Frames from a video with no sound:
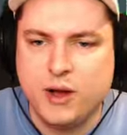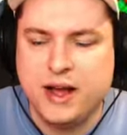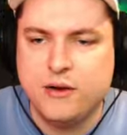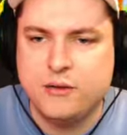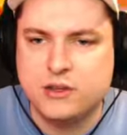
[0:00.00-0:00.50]

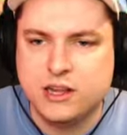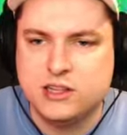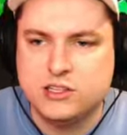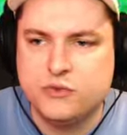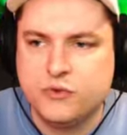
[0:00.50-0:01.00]
Wow, I
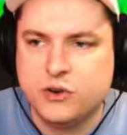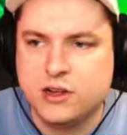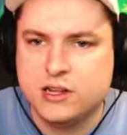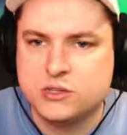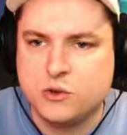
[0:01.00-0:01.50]
need 2 for
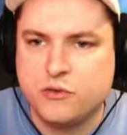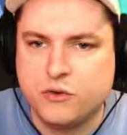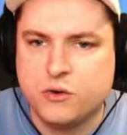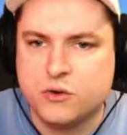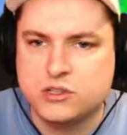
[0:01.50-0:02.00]
that as well, of
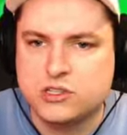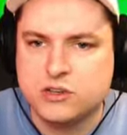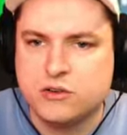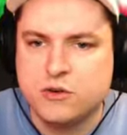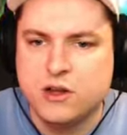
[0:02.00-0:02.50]
course.
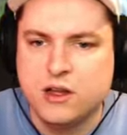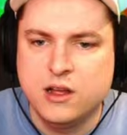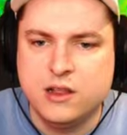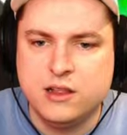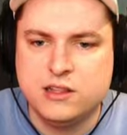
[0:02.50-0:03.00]
So
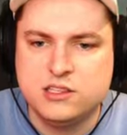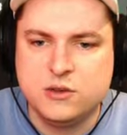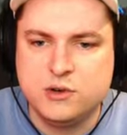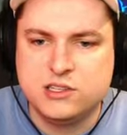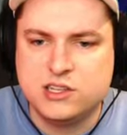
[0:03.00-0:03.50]
let's see
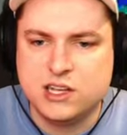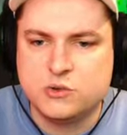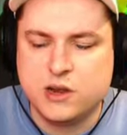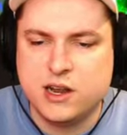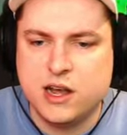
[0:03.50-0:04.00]
what it says
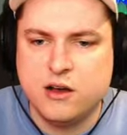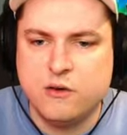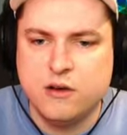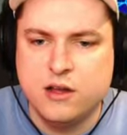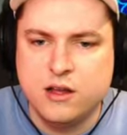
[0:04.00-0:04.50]
right
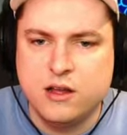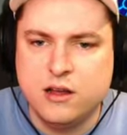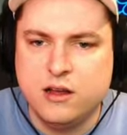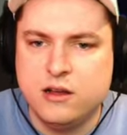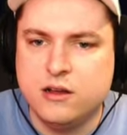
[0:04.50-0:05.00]
now.
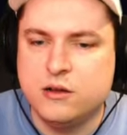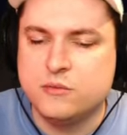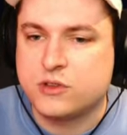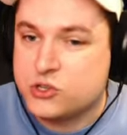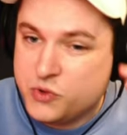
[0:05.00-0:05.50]

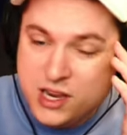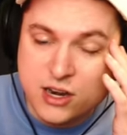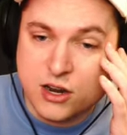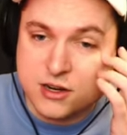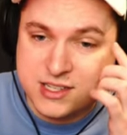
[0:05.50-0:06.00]
Because we did
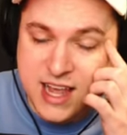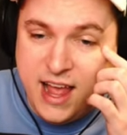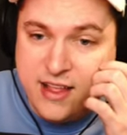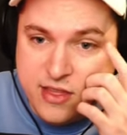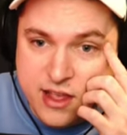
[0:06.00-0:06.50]
another
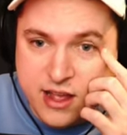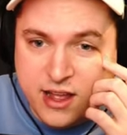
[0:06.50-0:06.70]
10.